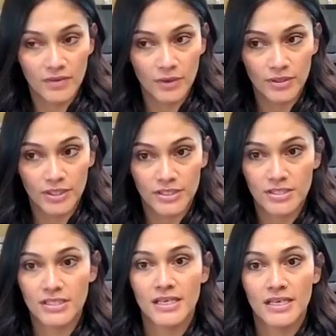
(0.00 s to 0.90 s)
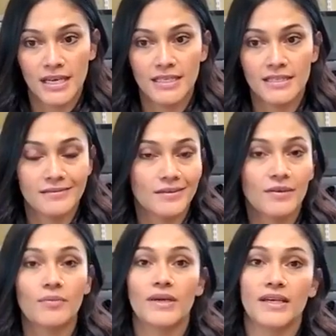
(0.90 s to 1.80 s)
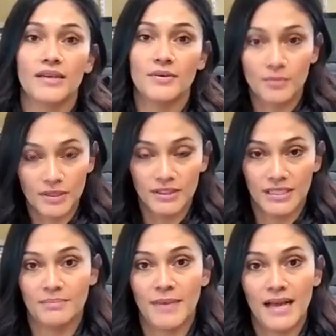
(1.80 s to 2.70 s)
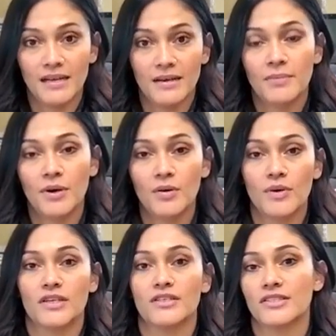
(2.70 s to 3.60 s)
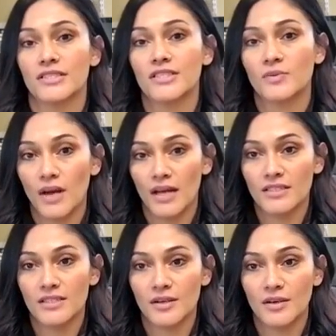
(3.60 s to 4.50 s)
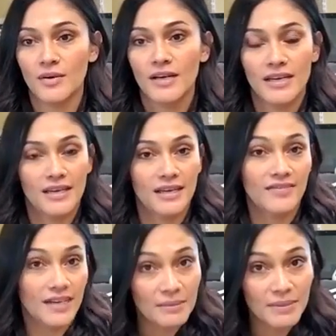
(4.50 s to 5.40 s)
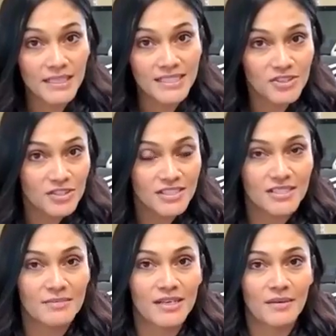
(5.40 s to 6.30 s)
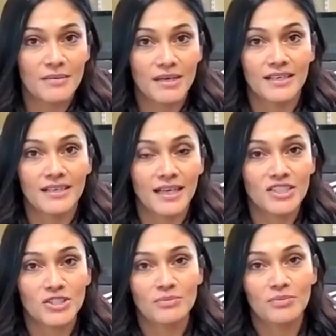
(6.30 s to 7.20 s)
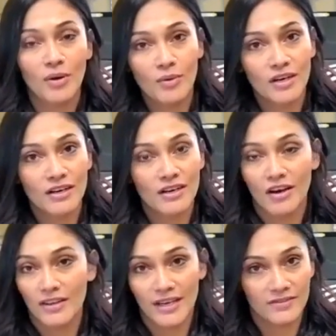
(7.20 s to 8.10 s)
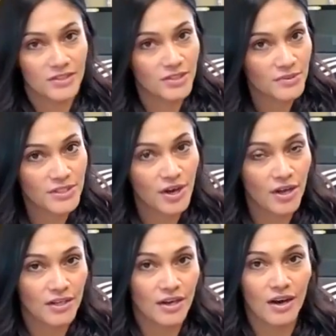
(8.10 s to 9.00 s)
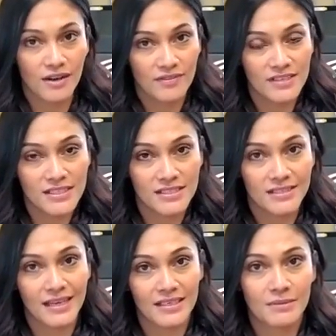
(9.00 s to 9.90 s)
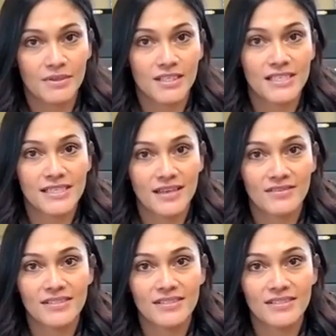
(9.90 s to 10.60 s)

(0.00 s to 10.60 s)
voters, and we will need backup poll workers as well. So if anybody's interested in becoming an election poll worker, all you have to do is call our office. That number is